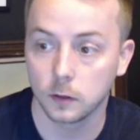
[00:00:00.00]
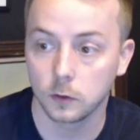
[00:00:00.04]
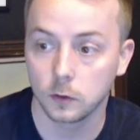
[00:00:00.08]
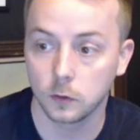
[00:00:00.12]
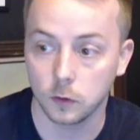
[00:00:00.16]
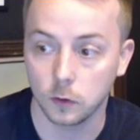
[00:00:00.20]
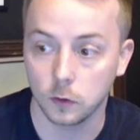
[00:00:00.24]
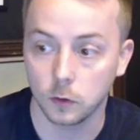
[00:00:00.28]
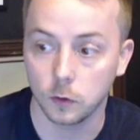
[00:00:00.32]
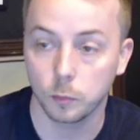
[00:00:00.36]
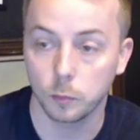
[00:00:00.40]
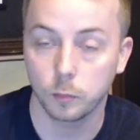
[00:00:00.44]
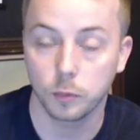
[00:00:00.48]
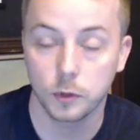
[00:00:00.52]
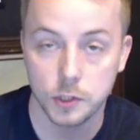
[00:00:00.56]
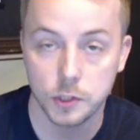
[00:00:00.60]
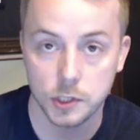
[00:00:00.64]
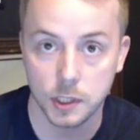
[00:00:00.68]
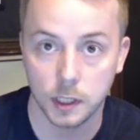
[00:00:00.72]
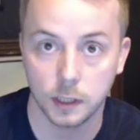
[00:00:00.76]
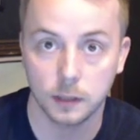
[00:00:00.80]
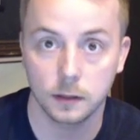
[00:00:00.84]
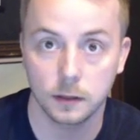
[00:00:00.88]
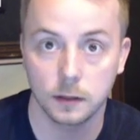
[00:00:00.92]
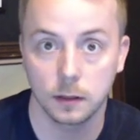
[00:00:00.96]
to
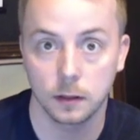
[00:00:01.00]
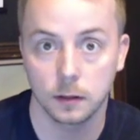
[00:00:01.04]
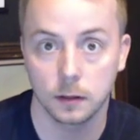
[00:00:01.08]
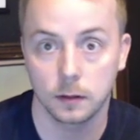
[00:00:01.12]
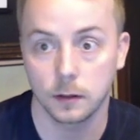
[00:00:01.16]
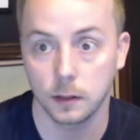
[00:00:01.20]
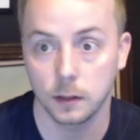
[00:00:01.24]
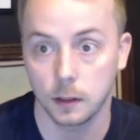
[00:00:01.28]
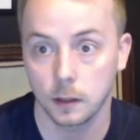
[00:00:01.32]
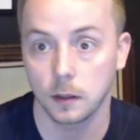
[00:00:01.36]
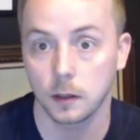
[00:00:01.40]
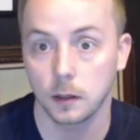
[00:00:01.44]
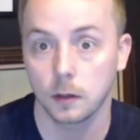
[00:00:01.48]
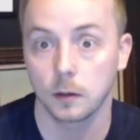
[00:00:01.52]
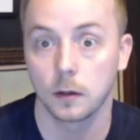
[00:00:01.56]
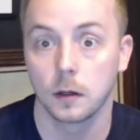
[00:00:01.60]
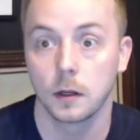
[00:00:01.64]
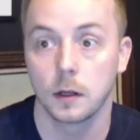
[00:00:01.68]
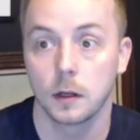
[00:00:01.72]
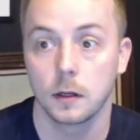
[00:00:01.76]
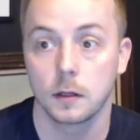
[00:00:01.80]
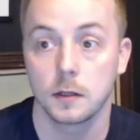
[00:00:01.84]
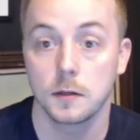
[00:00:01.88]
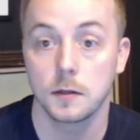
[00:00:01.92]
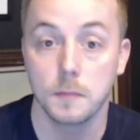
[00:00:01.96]
project their
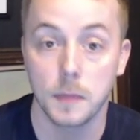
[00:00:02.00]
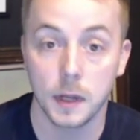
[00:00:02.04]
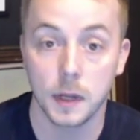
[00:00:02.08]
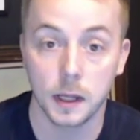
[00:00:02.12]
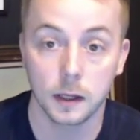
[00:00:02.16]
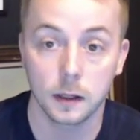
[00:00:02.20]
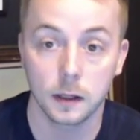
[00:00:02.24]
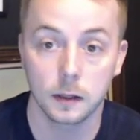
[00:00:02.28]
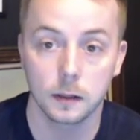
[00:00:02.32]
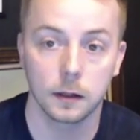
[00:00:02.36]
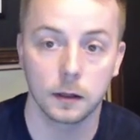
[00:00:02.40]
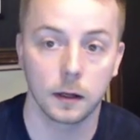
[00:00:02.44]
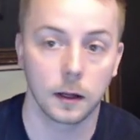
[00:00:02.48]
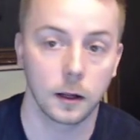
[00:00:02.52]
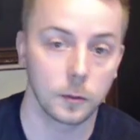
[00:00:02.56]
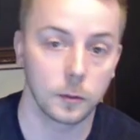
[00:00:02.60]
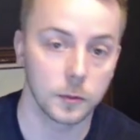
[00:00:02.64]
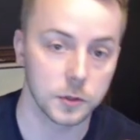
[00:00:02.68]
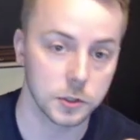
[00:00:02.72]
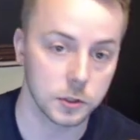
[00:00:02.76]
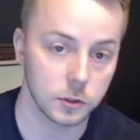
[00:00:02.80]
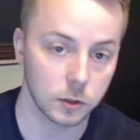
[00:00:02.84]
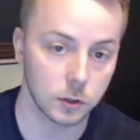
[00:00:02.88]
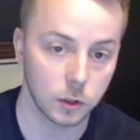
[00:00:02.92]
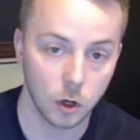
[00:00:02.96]
demand, how
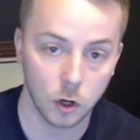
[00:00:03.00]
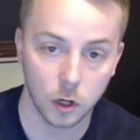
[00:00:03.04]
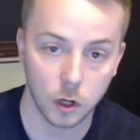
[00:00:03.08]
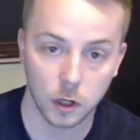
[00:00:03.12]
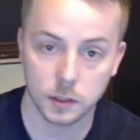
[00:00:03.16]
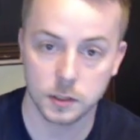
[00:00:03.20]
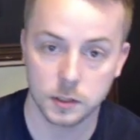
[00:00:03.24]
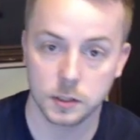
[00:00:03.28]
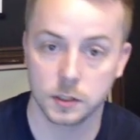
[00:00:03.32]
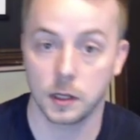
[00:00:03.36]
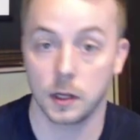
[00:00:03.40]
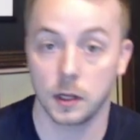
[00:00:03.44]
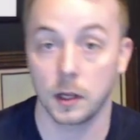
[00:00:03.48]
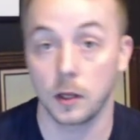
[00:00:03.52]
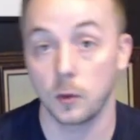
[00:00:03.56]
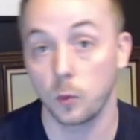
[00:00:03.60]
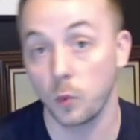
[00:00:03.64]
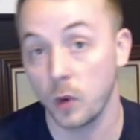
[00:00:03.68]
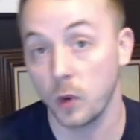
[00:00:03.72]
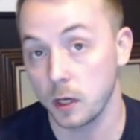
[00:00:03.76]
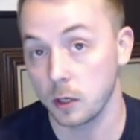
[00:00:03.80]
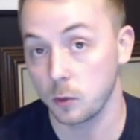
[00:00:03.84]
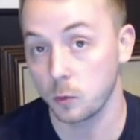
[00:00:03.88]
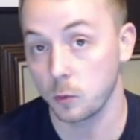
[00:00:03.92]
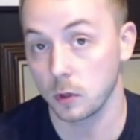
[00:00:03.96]
much it'll cost, and
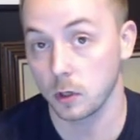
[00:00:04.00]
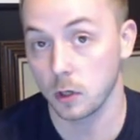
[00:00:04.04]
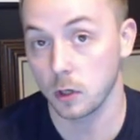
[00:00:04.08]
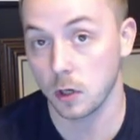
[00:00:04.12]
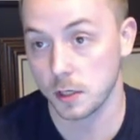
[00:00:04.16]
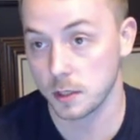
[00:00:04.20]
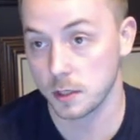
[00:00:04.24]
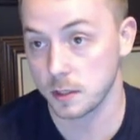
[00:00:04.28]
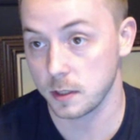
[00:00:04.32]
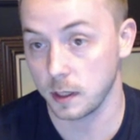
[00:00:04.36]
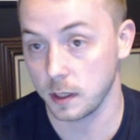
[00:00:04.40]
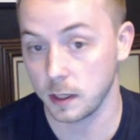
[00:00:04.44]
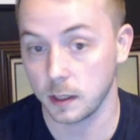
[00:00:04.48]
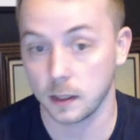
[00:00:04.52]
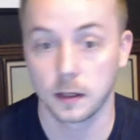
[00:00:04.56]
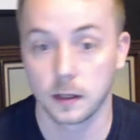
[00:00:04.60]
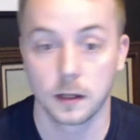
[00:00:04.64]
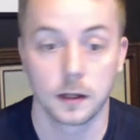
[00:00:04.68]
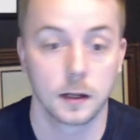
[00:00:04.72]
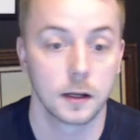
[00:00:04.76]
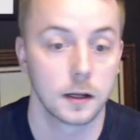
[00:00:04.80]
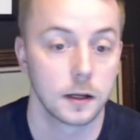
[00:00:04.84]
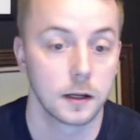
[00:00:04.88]
when it will cost that,